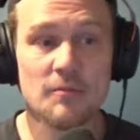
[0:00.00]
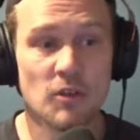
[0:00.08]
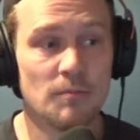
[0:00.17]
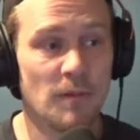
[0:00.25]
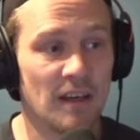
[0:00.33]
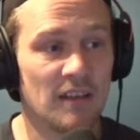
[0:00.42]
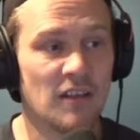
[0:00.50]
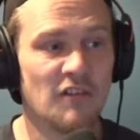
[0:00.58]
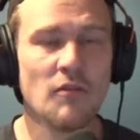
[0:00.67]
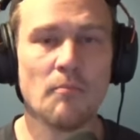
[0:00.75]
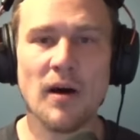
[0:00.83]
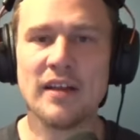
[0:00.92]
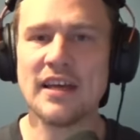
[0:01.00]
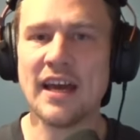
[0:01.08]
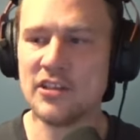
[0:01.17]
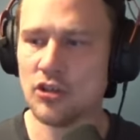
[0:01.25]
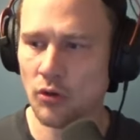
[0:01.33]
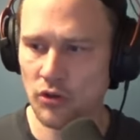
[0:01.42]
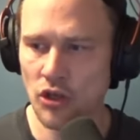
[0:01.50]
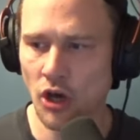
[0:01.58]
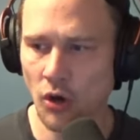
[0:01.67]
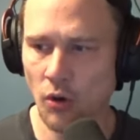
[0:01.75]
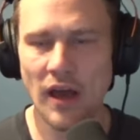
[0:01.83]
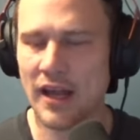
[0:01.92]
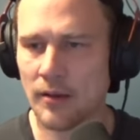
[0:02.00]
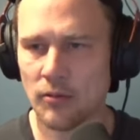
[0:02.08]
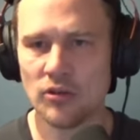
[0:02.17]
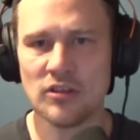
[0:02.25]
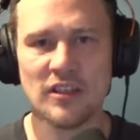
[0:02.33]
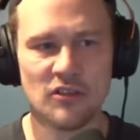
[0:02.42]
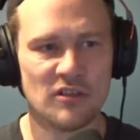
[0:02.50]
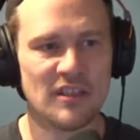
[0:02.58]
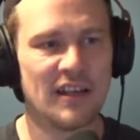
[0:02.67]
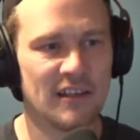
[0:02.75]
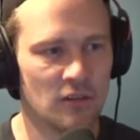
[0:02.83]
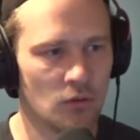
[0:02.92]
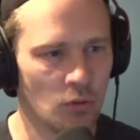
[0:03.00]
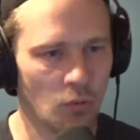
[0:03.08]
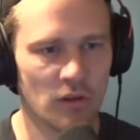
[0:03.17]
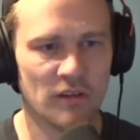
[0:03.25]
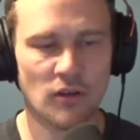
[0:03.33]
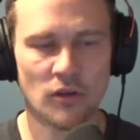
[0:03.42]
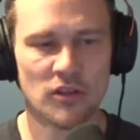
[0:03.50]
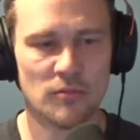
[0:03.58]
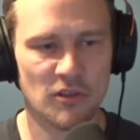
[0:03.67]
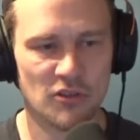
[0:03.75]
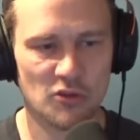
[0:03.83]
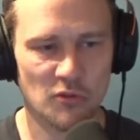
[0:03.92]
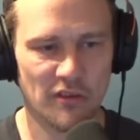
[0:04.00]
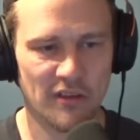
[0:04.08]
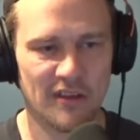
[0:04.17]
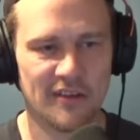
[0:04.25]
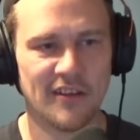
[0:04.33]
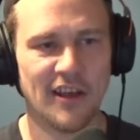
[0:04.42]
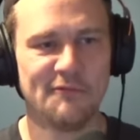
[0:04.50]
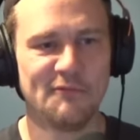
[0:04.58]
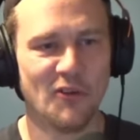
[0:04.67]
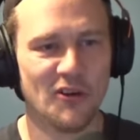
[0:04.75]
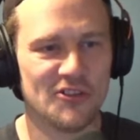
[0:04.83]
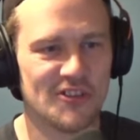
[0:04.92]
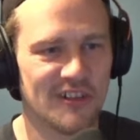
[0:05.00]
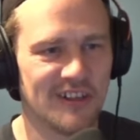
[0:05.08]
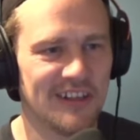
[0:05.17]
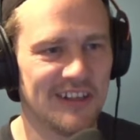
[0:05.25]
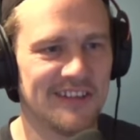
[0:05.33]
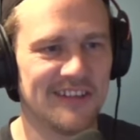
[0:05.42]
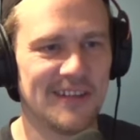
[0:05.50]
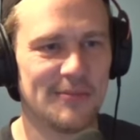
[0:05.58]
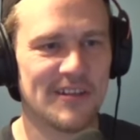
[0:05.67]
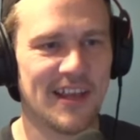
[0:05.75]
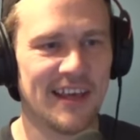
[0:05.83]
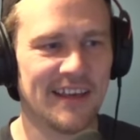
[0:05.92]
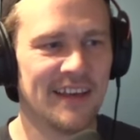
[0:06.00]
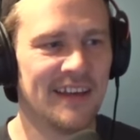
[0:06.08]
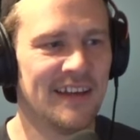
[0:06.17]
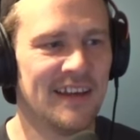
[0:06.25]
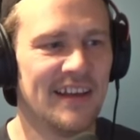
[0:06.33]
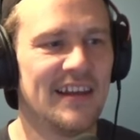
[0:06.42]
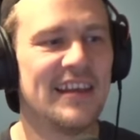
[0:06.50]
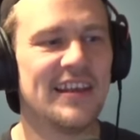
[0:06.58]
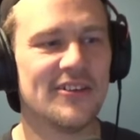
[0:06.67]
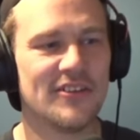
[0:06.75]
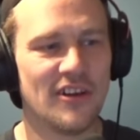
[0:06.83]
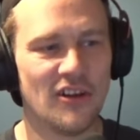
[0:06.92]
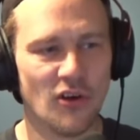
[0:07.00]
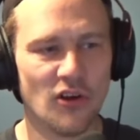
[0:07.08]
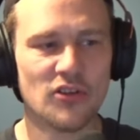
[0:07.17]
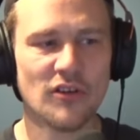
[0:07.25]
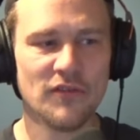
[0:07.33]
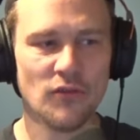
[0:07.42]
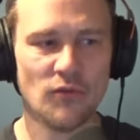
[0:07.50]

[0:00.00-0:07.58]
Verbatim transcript: perspective, but I don't know, and I'm not here to tell you what the ultimate truth is. Unfortunately, it seems like Leon, the Lord of the